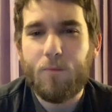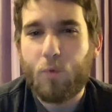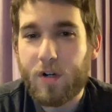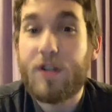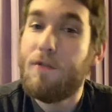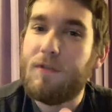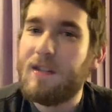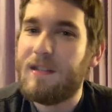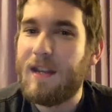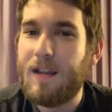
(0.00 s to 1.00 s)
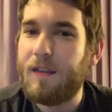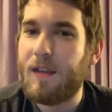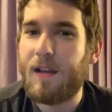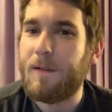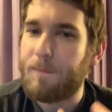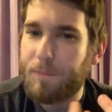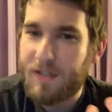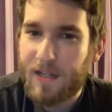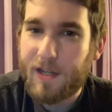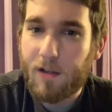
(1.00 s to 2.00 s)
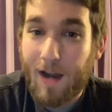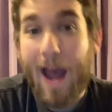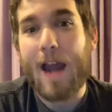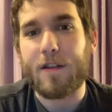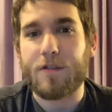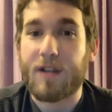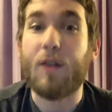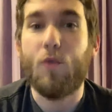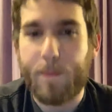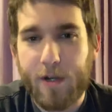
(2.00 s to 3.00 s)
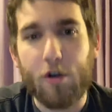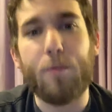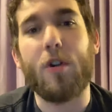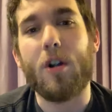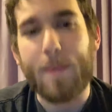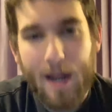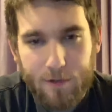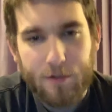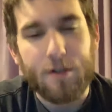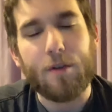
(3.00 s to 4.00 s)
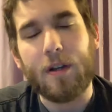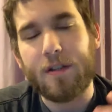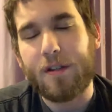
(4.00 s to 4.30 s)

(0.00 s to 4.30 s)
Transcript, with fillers: we're used to seeing the particular actors like Whoopi Goldberg or Patrick Stewart.